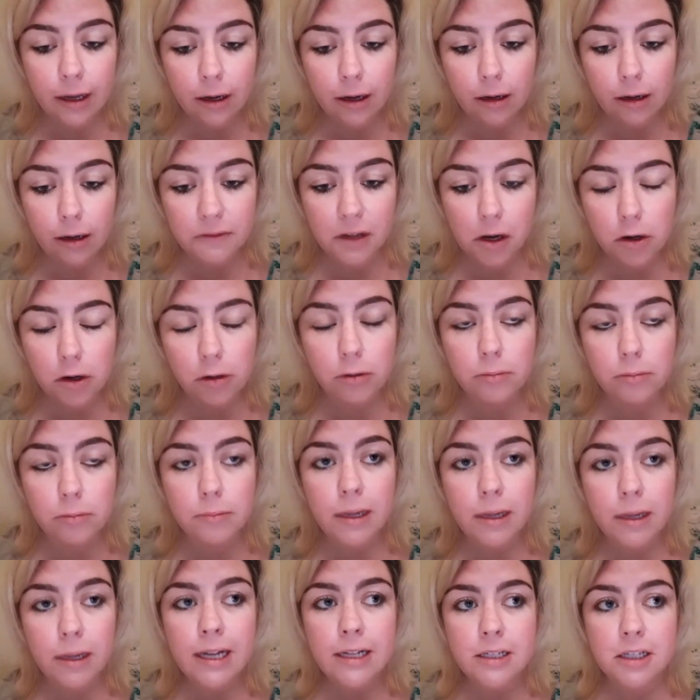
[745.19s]
of the home
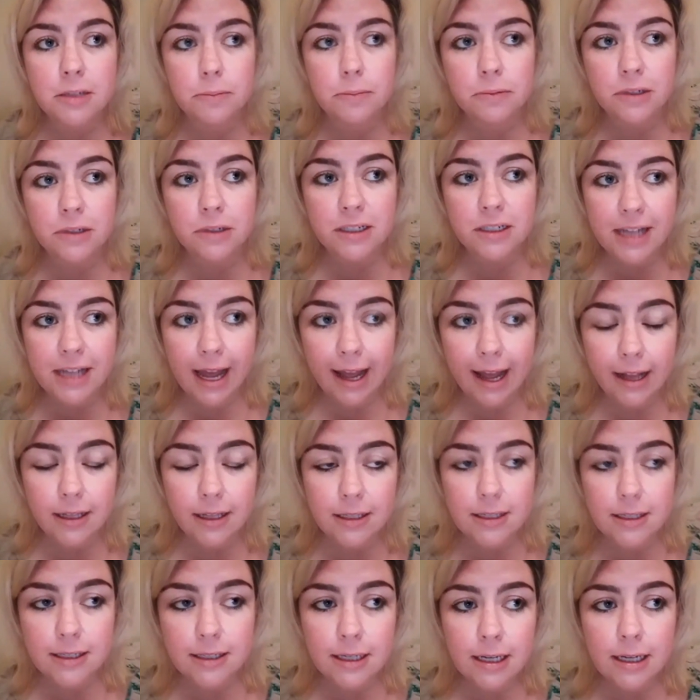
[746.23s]
to
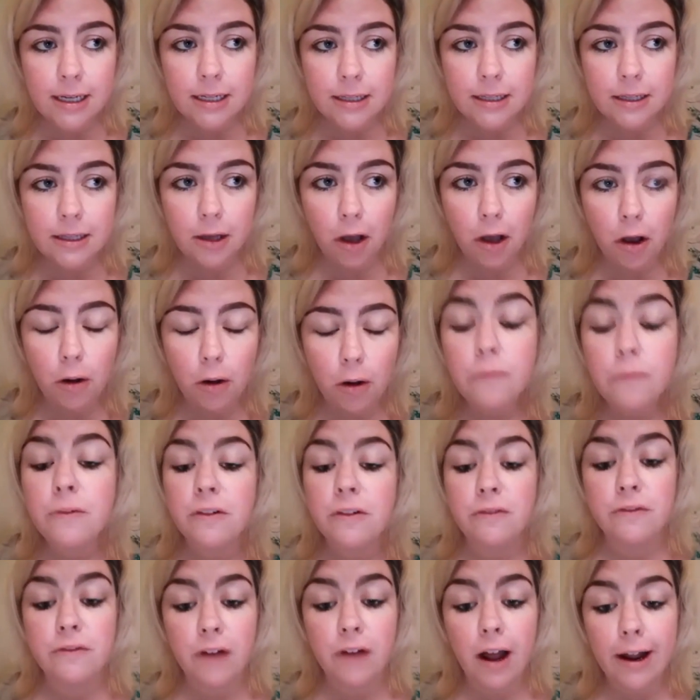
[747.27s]
protect the home
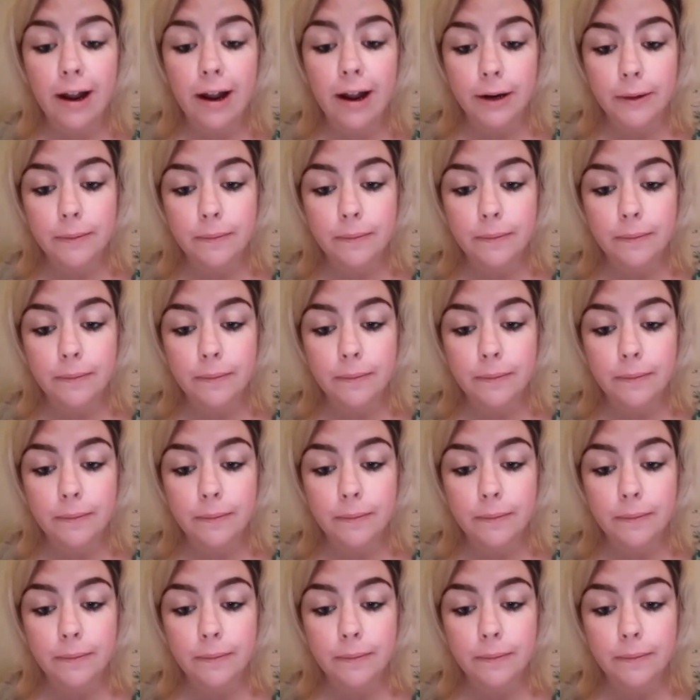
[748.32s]
from fire